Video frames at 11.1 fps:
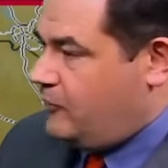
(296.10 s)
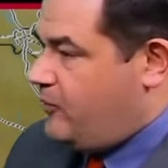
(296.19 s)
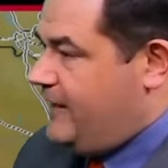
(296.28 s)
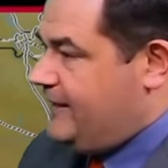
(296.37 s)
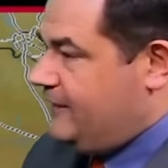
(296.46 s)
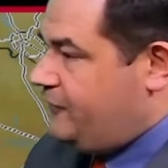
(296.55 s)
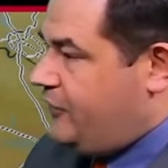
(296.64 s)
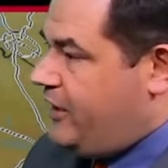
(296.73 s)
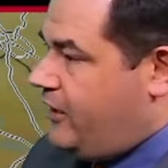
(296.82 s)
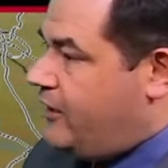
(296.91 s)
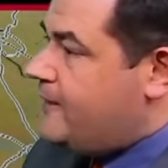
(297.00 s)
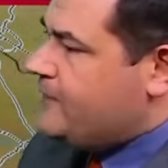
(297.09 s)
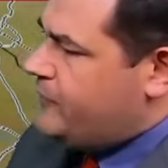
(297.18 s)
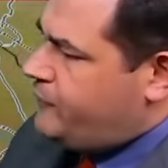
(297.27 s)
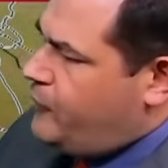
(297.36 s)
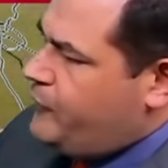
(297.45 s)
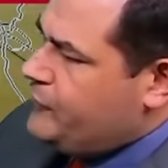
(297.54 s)
80s there.
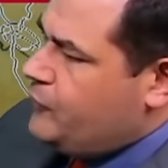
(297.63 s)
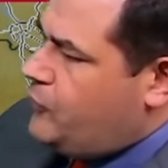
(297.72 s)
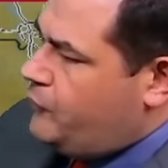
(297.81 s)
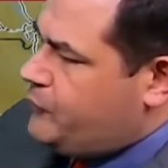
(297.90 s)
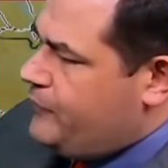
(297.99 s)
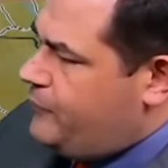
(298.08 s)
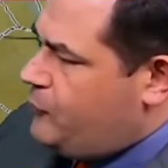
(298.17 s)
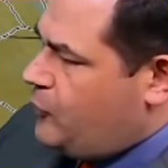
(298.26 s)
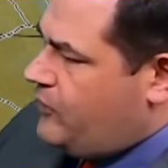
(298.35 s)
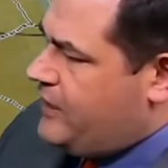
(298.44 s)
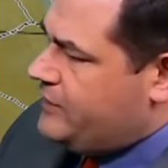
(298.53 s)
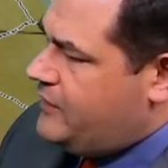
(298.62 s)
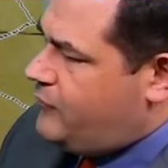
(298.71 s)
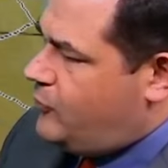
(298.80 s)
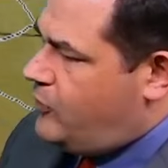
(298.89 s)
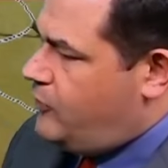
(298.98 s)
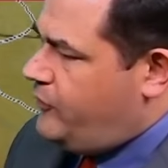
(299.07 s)
Further to the north where there's more cloud cover,
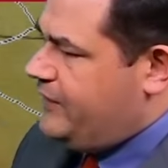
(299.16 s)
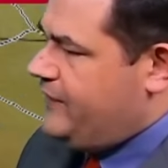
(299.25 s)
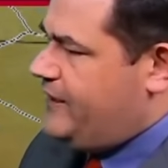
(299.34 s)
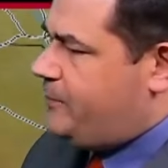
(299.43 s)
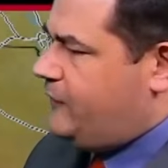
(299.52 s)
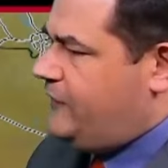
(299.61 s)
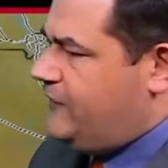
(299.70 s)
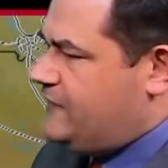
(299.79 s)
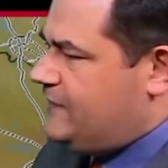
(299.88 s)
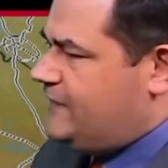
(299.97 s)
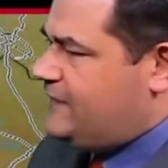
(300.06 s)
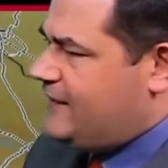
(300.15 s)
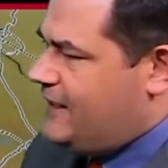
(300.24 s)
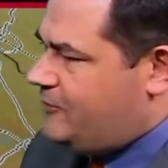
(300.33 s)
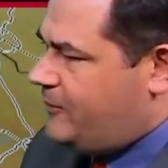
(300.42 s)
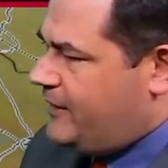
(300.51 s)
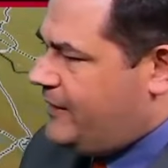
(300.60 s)
we're only in the upper 60s, 68 in
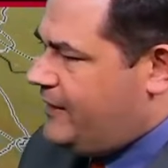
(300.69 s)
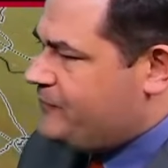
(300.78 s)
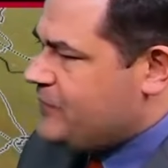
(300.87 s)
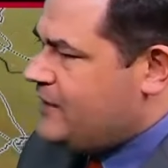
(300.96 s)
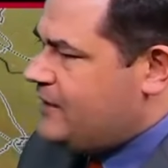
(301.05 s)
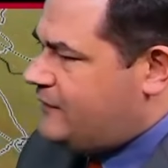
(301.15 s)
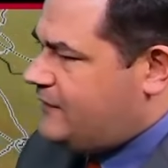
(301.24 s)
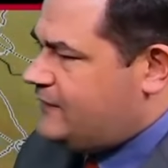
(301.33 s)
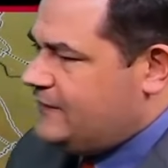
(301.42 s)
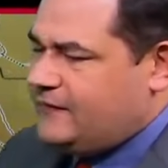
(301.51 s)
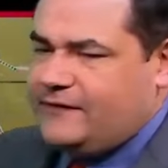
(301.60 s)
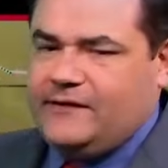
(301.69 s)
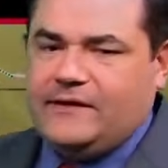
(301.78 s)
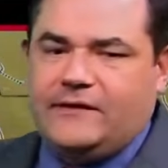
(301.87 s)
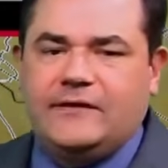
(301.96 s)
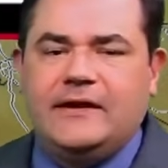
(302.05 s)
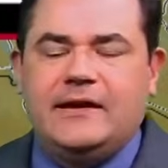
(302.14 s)
Birmingham,
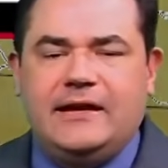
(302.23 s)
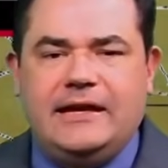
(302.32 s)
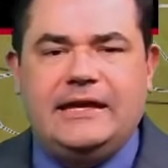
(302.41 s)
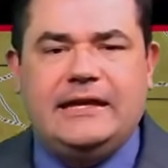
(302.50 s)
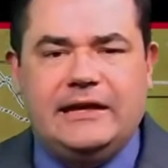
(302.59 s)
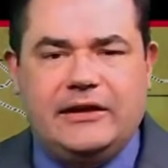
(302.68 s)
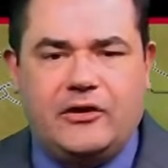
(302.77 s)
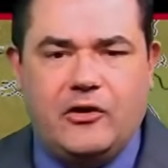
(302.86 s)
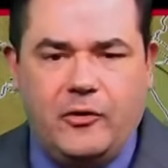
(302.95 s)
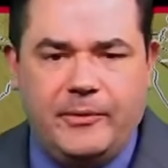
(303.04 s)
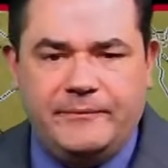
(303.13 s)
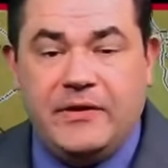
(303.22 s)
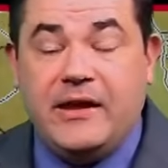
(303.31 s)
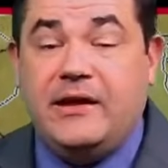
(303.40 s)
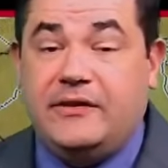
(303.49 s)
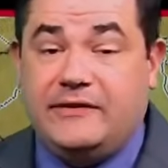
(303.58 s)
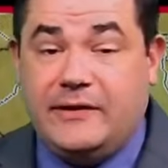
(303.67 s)
66 in Coleman.
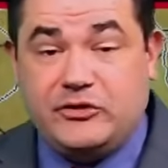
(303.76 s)
The temperature